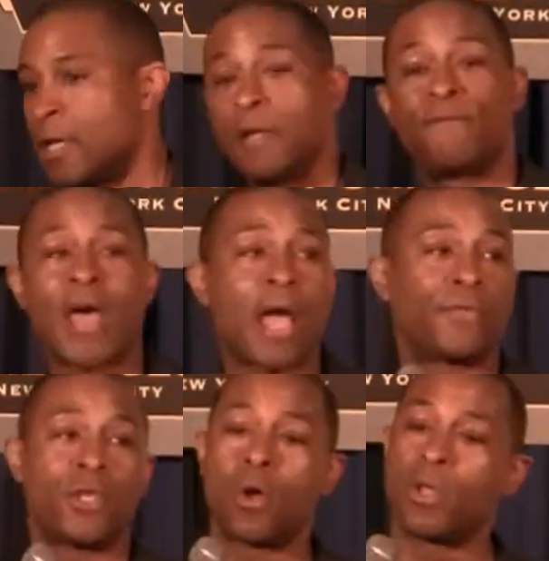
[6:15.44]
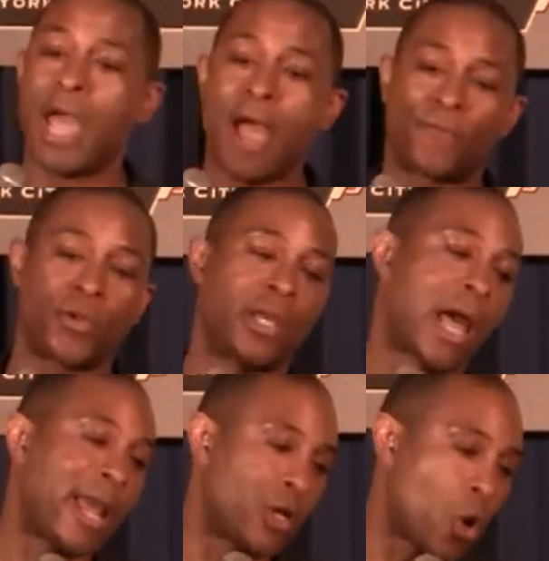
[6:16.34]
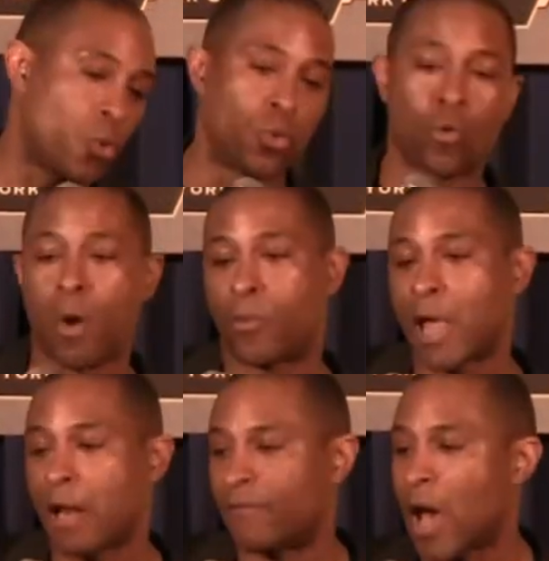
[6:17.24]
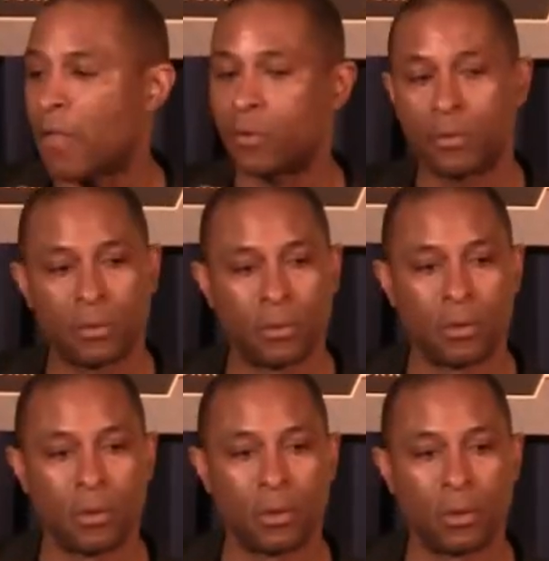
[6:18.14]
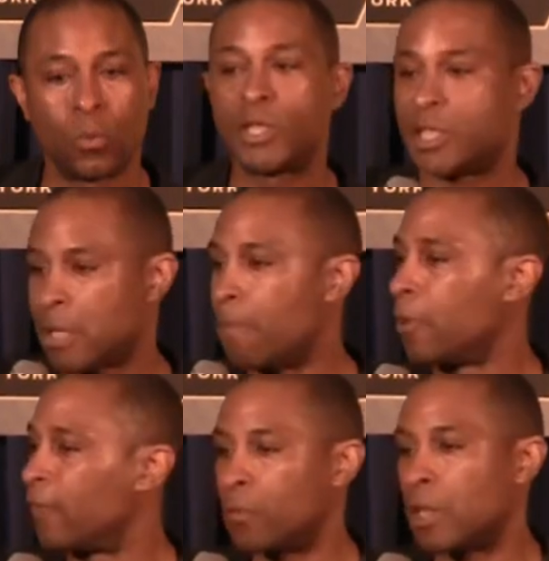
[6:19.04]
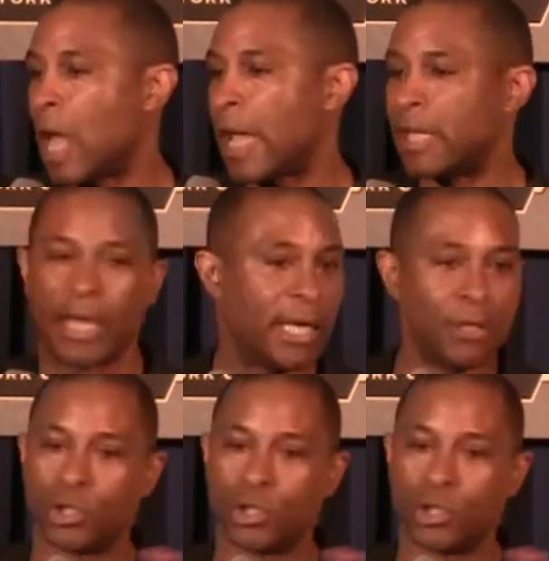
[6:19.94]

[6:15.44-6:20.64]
In fact, the only African I know who grew up without a father was Simba from The Lion King.